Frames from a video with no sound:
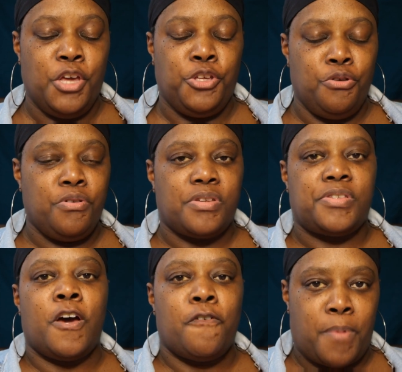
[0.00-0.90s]
You
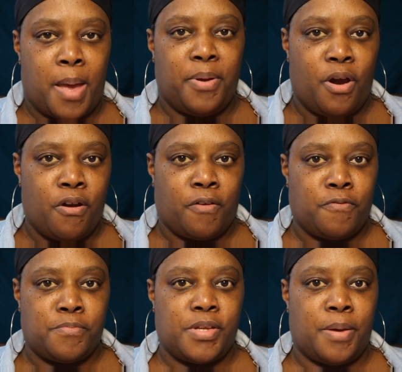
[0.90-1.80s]
yourself might be hurting
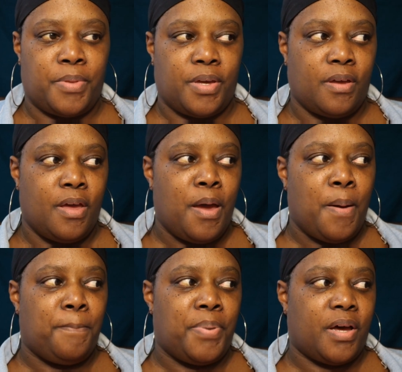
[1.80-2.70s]
from something,
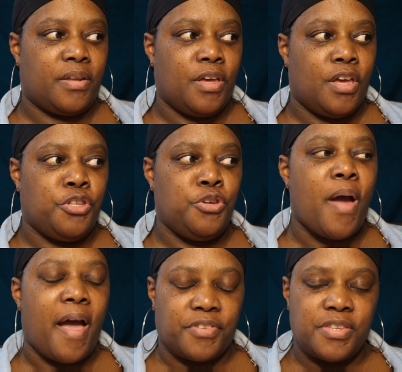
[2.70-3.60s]
but you
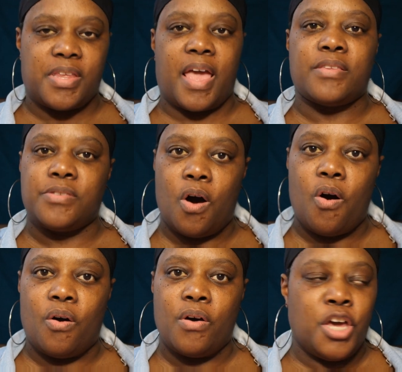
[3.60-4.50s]
have to stand
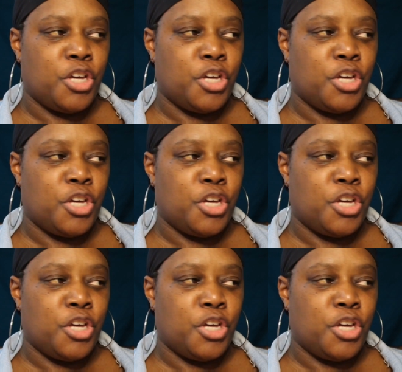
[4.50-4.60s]
tall.